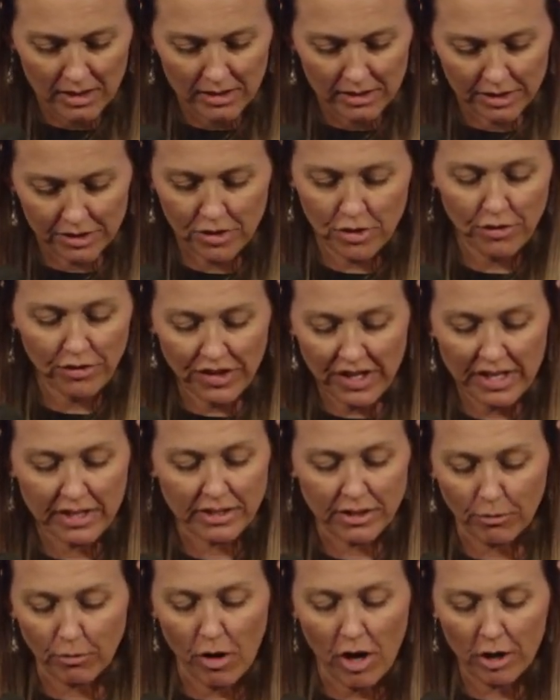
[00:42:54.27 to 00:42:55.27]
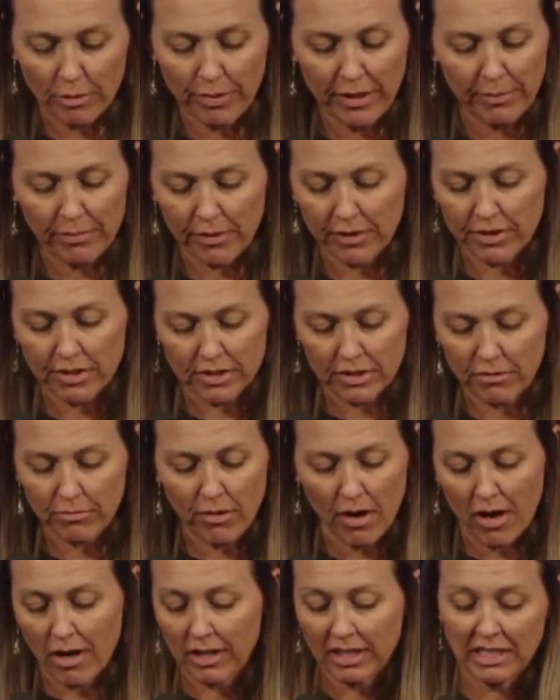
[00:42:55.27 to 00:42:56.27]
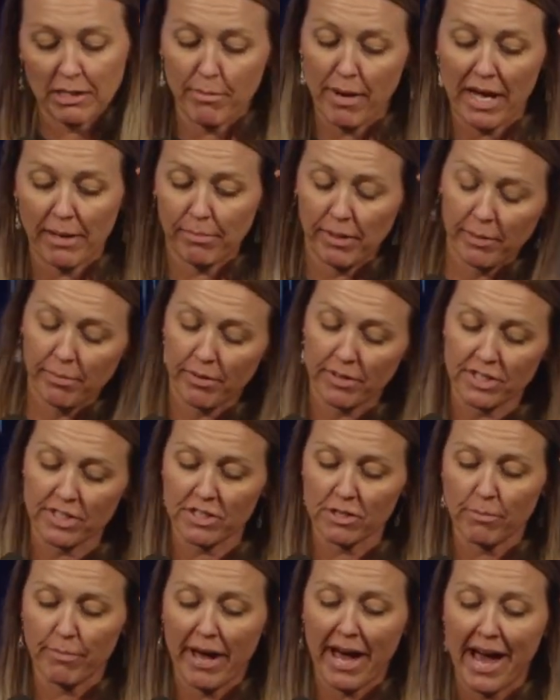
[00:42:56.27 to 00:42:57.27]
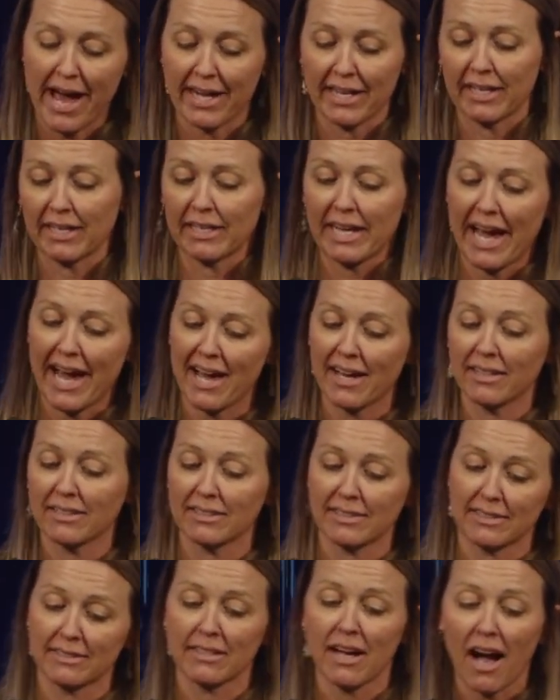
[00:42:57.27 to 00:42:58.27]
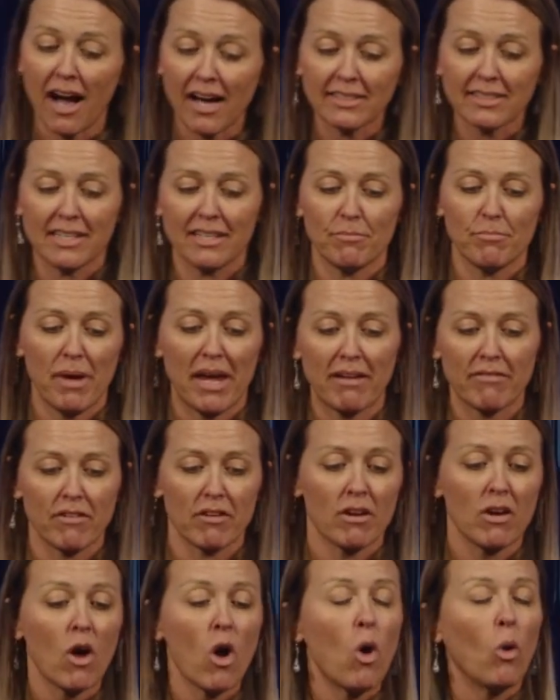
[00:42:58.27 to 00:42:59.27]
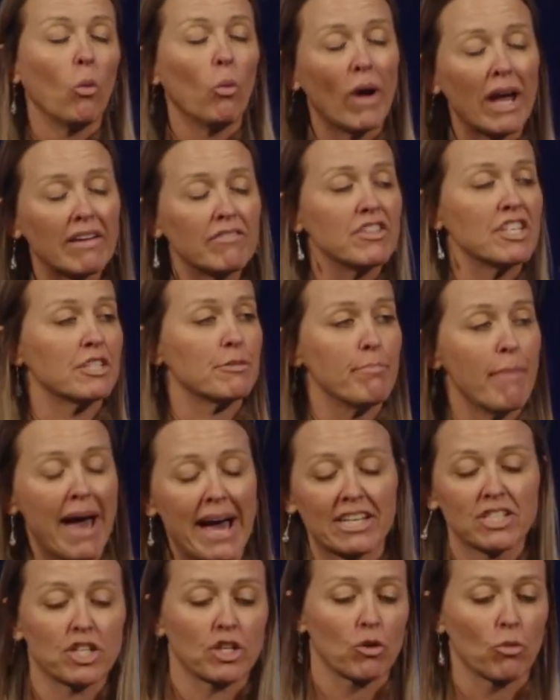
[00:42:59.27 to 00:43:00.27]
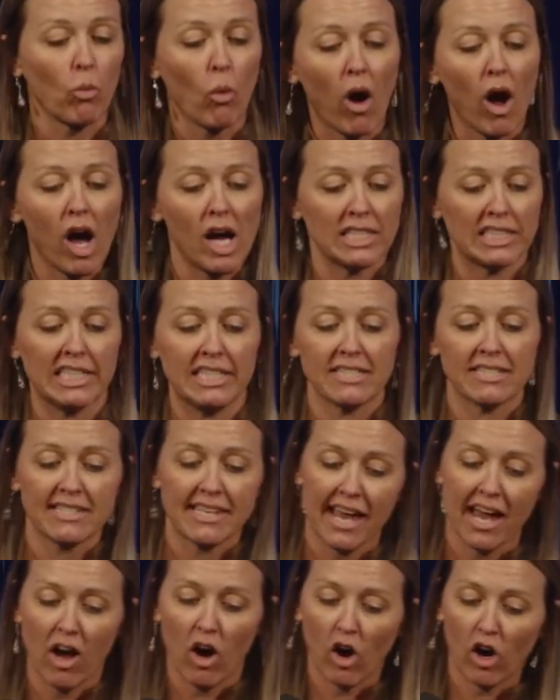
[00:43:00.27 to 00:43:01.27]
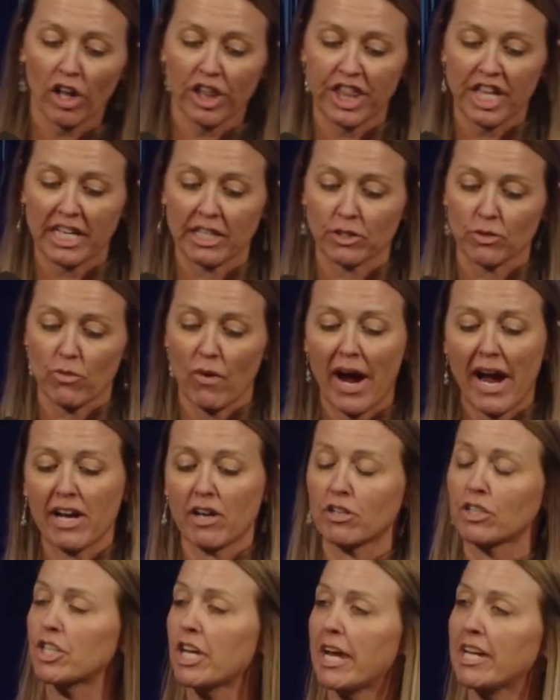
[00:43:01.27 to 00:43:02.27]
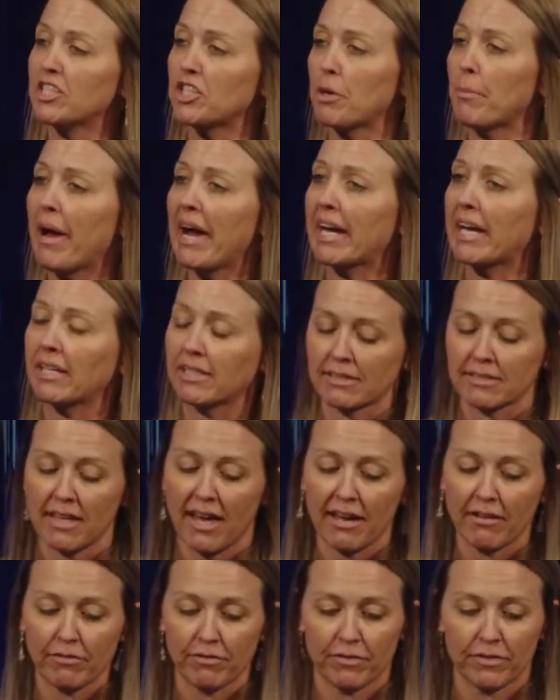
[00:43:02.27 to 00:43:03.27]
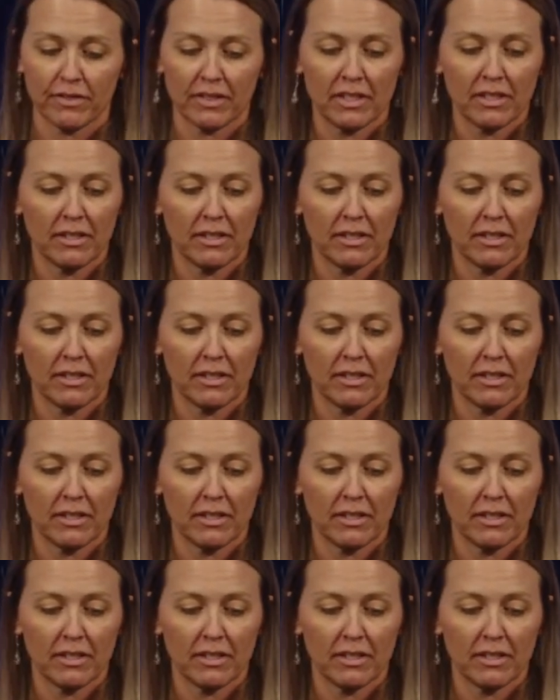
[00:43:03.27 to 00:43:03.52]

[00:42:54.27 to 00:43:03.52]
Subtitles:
The truth is the wrong people are still wrong and the bad people are still bad and God didn't wave this magic wand and set all things right or change Habakkuk's life.